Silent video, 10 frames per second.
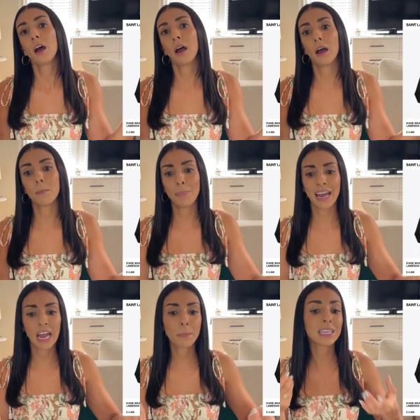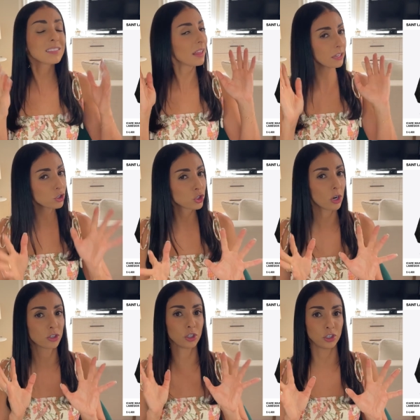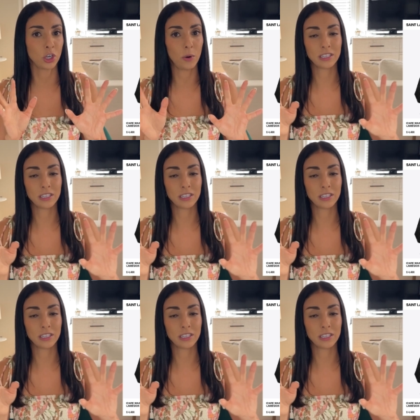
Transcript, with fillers: uh, bag, but it's not like a structured tote.